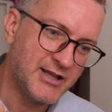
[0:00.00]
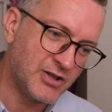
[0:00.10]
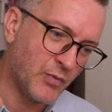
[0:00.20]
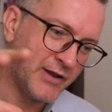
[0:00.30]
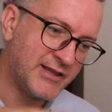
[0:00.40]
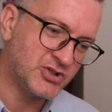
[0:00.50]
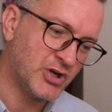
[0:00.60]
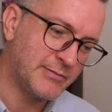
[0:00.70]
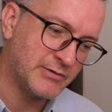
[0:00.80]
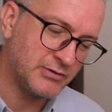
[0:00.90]
The way that
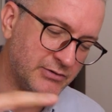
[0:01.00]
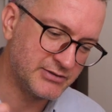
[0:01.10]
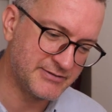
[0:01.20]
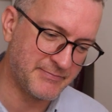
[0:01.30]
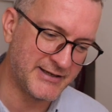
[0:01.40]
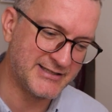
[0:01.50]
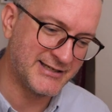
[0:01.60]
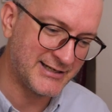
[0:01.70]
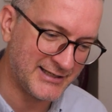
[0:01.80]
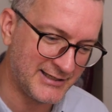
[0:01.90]
terminals
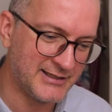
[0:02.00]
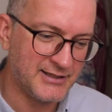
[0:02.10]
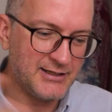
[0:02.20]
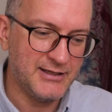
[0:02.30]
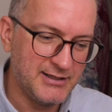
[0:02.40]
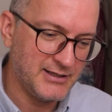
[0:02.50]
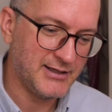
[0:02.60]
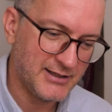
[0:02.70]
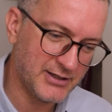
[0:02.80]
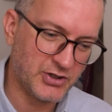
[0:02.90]
basically
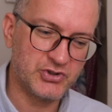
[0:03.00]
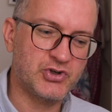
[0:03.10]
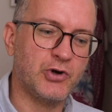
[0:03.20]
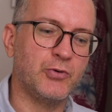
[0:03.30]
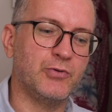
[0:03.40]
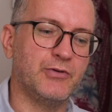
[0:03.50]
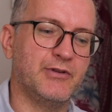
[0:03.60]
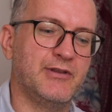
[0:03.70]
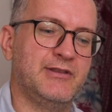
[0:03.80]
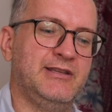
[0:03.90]

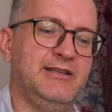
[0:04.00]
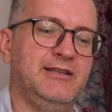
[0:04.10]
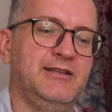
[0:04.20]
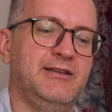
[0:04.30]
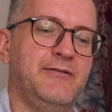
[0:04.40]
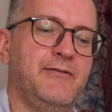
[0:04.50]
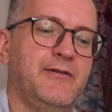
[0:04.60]
control the